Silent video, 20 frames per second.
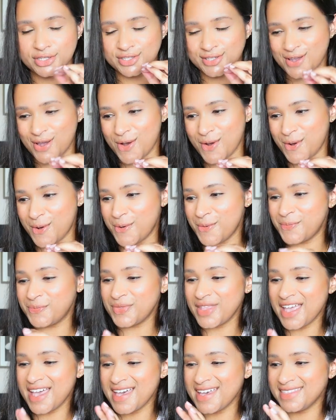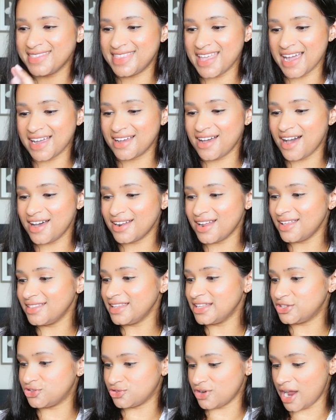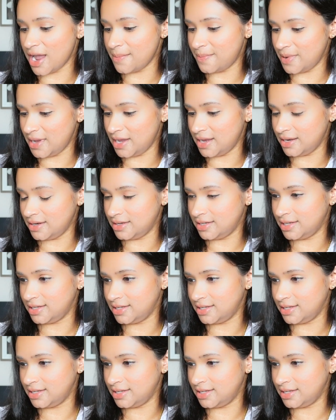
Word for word: So that got on the strap, and